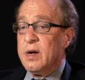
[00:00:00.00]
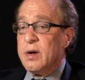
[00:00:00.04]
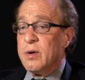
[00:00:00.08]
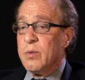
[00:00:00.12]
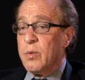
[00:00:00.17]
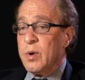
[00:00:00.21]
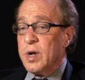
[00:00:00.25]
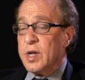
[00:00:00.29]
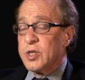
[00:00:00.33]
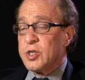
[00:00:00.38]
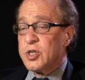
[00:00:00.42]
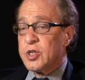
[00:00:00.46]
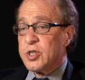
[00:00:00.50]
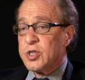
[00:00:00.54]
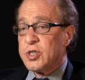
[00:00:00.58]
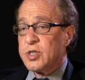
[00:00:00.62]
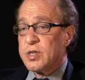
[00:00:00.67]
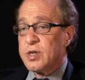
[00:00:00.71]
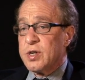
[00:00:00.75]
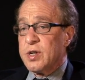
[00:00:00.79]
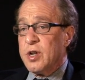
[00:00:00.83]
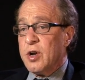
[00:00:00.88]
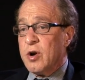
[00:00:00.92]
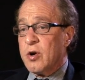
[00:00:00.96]

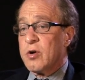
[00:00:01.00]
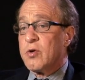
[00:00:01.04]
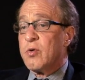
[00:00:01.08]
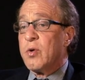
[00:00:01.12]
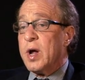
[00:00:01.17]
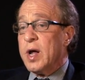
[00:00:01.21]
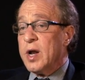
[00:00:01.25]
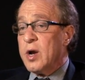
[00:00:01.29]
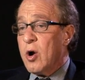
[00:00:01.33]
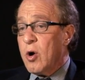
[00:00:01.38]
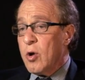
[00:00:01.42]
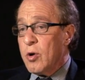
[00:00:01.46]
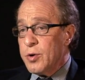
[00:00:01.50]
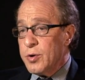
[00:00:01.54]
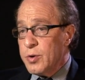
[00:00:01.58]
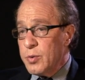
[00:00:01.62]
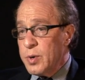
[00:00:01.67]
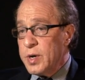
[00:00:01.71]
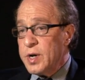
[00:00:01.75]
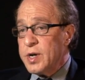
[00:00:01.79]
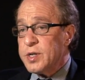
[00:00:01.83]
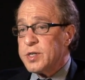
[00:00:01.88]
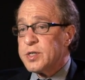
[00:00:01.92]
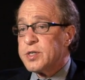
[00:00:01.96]
which you know create whole
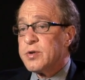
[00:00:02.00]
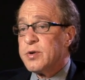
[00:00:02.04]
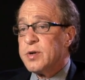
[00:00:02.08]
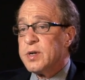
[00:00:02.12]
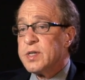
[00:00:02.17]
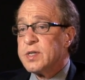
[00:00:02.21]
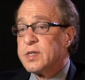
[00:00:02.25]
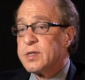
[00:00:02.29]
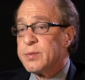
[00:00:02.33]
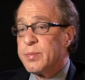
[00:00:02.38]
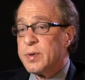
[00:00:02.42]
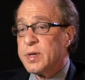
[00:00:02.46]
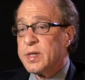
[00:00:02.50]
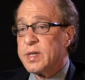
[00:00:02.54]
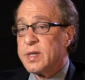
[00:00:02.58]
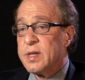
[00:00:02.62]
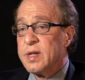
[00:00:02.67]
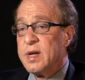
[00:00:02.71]
new industries, but